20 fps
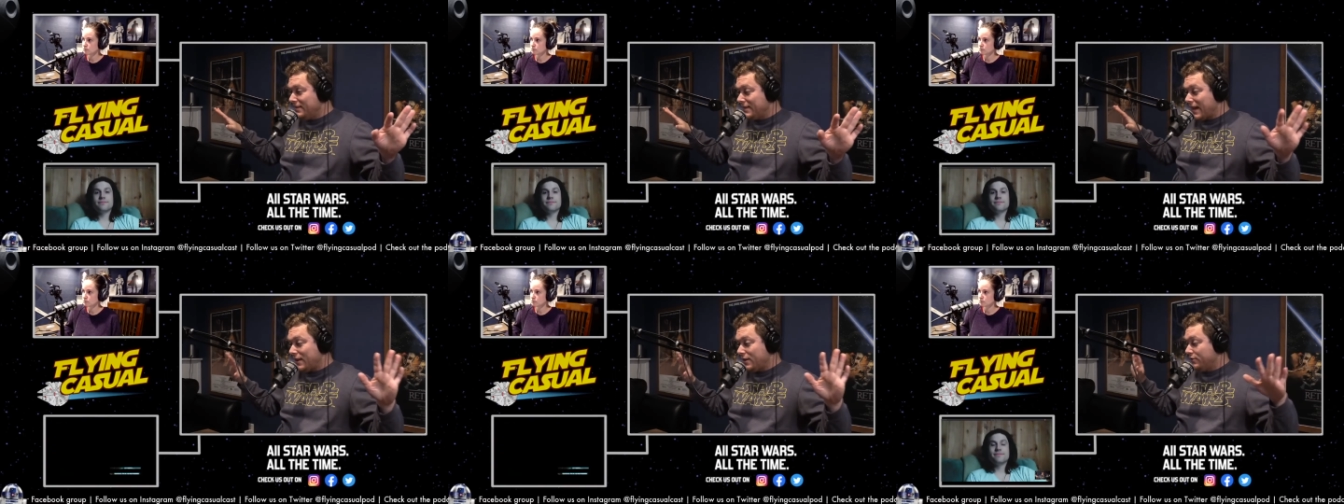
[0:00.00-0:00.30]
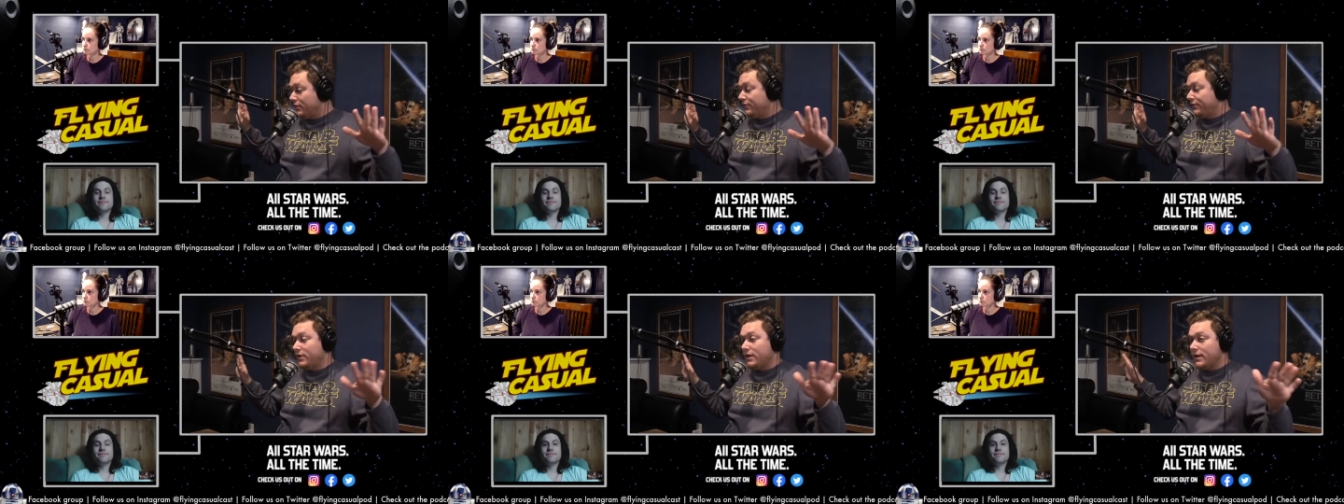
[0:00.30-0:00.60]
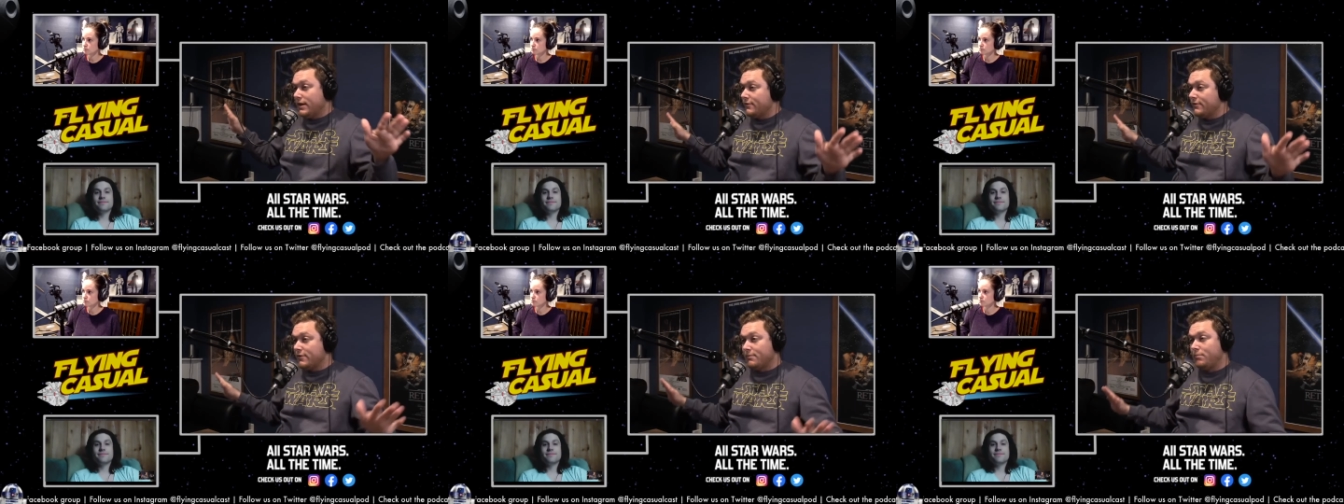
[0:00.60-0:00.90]
I don't know if they'd
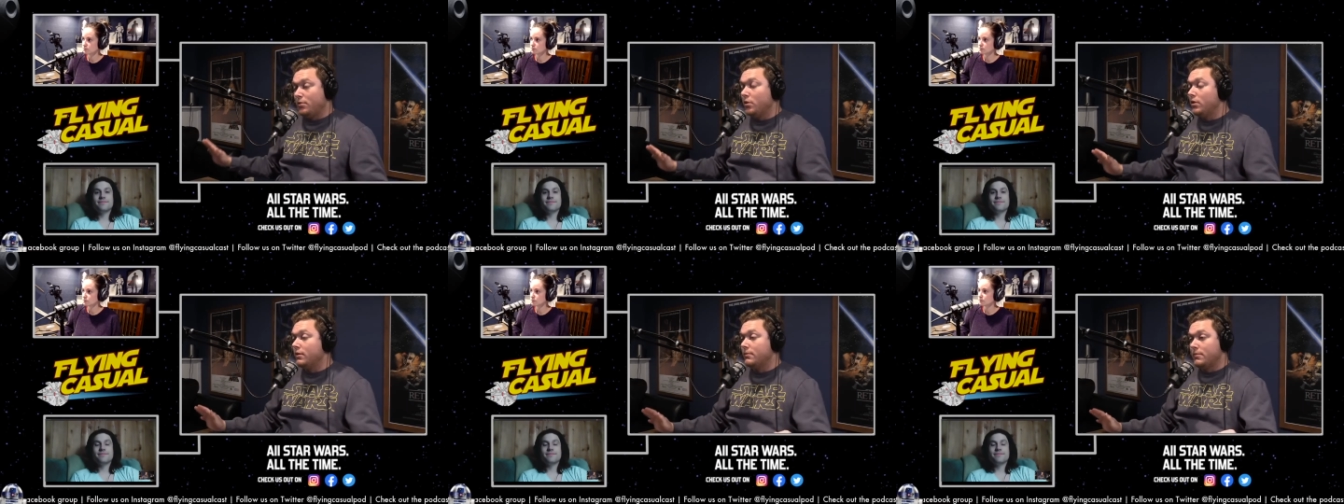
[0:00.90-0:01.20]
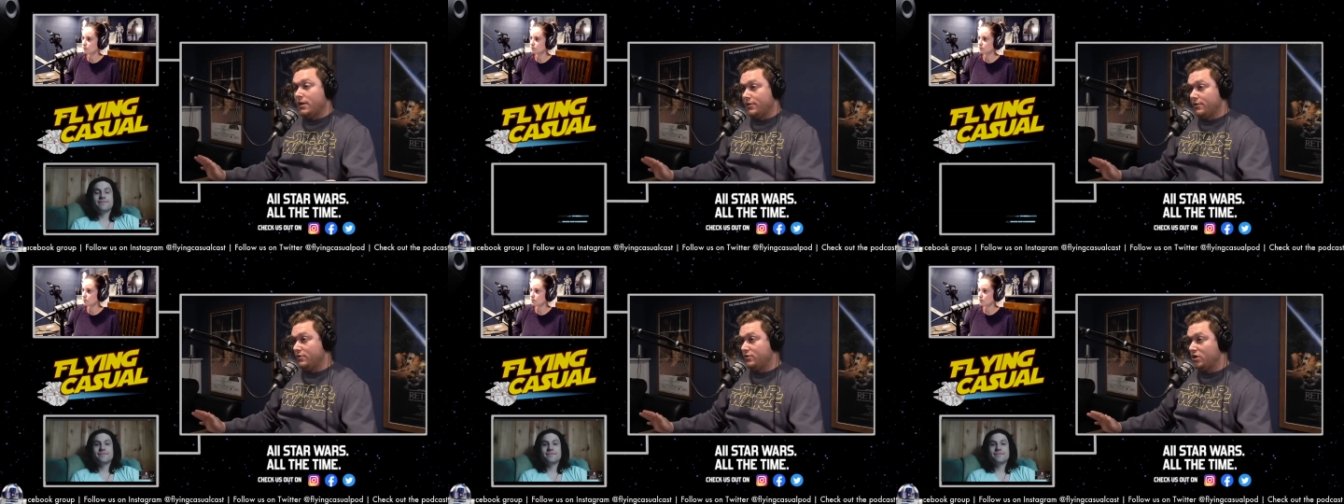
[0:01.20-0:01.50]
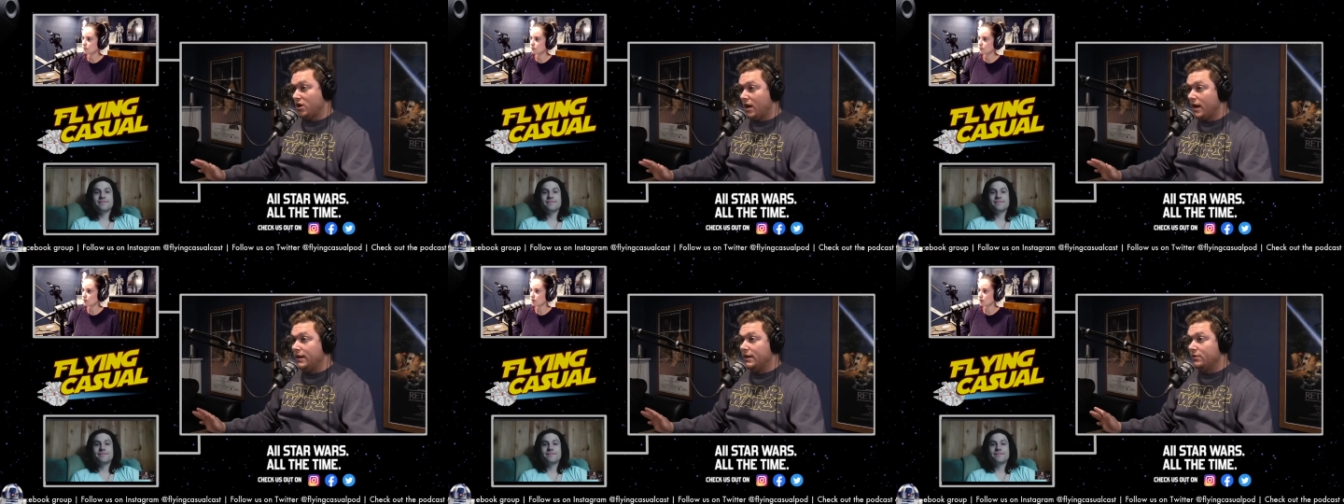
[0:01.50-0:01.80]
ever put them on their
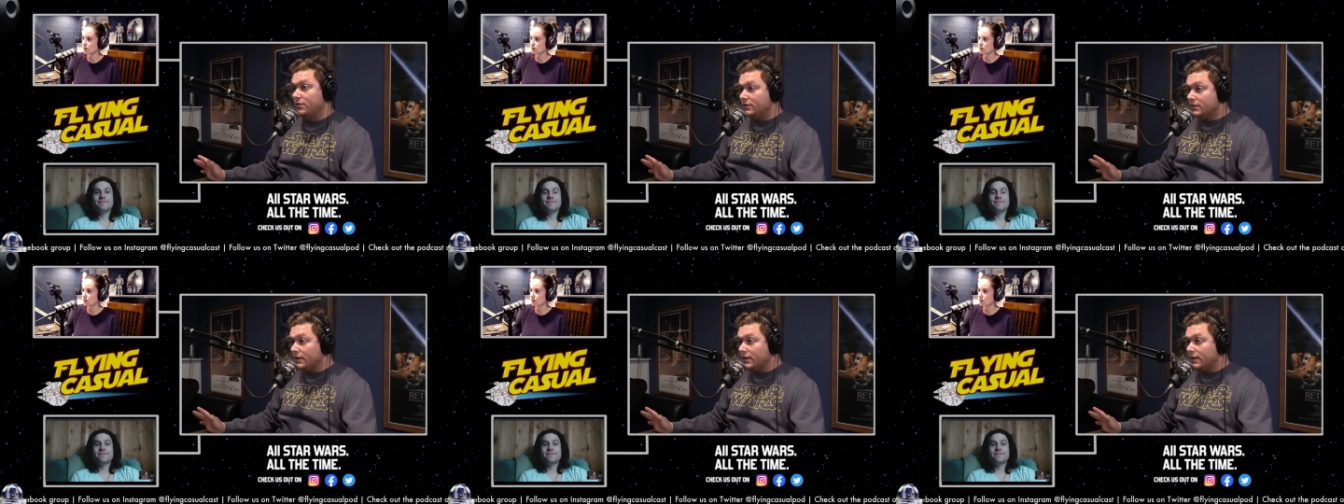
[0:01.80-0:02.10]
child,